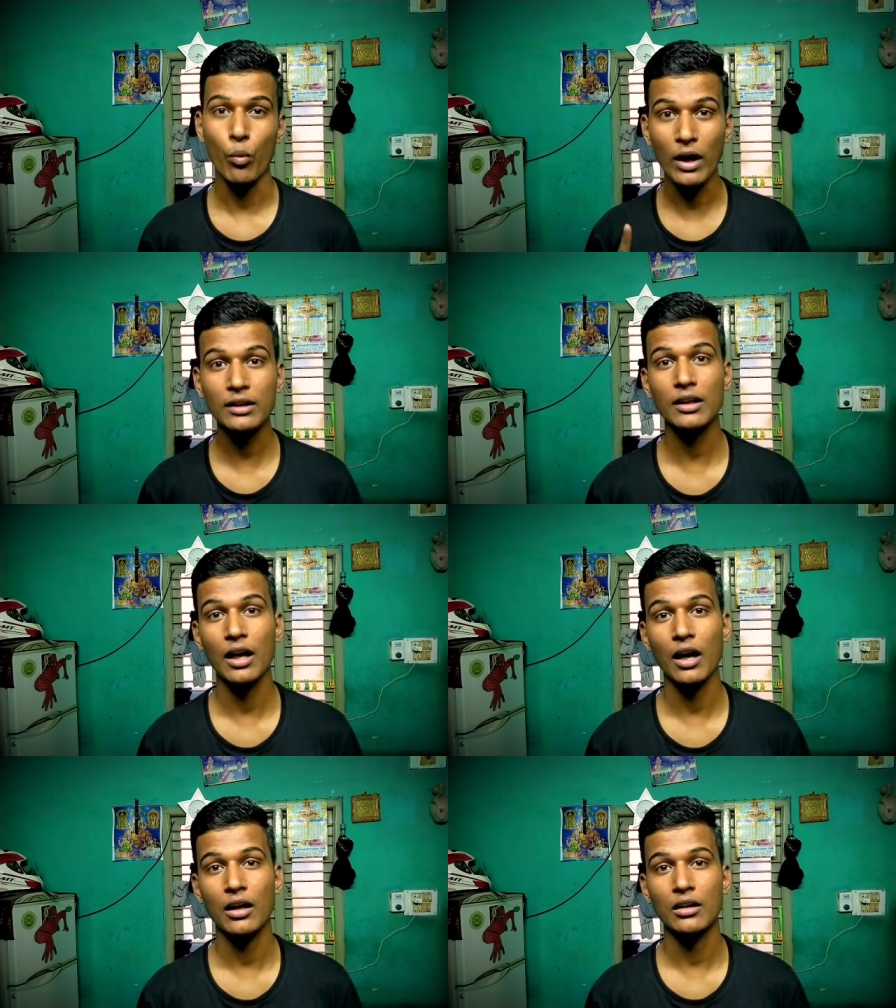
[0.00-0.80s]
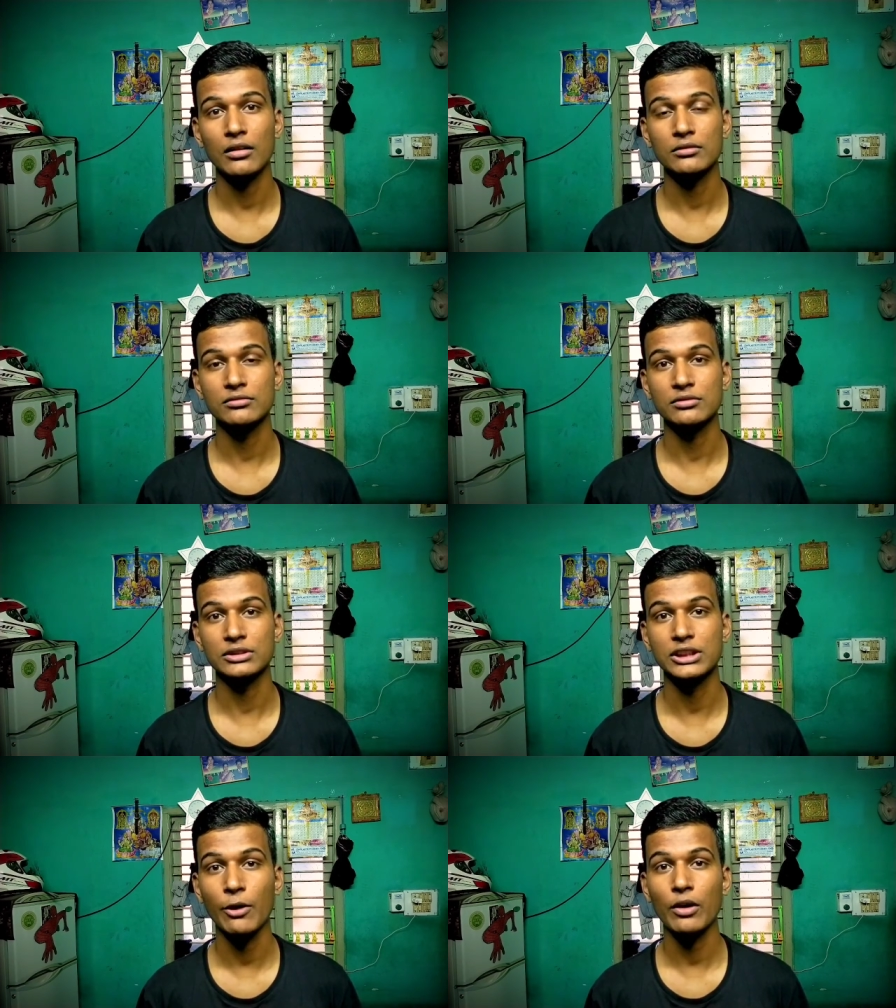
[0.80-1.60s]
One car
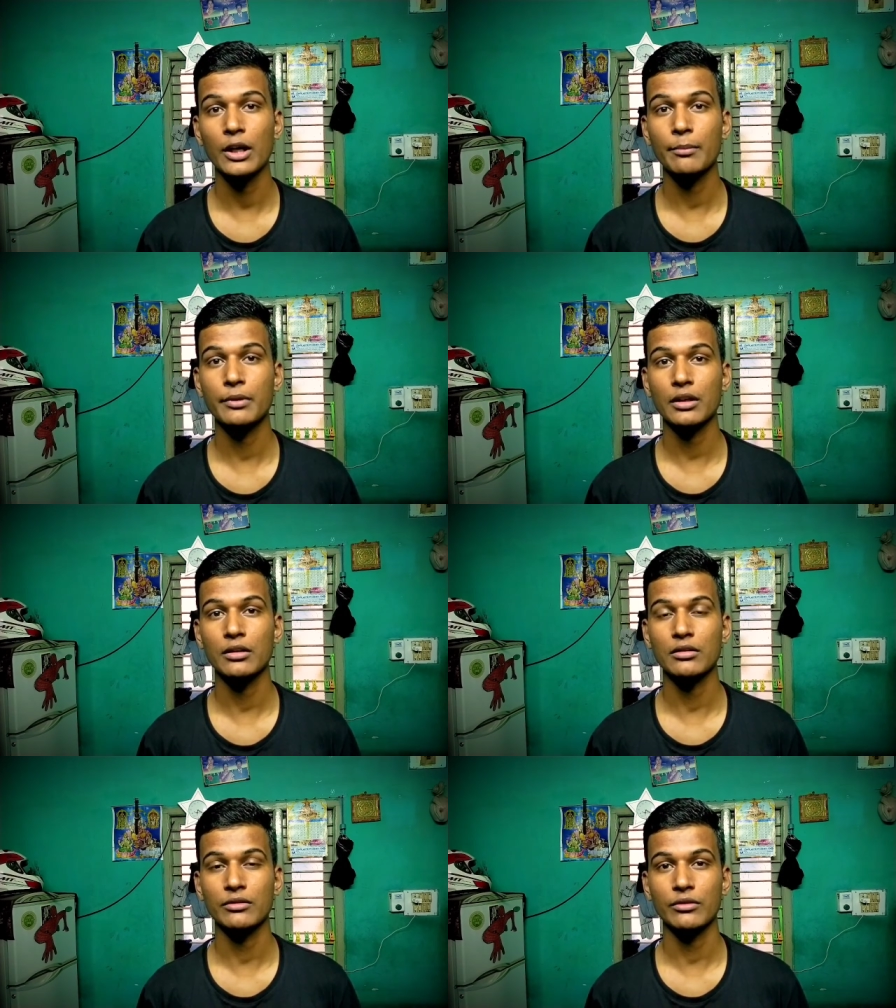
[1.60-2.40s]
developed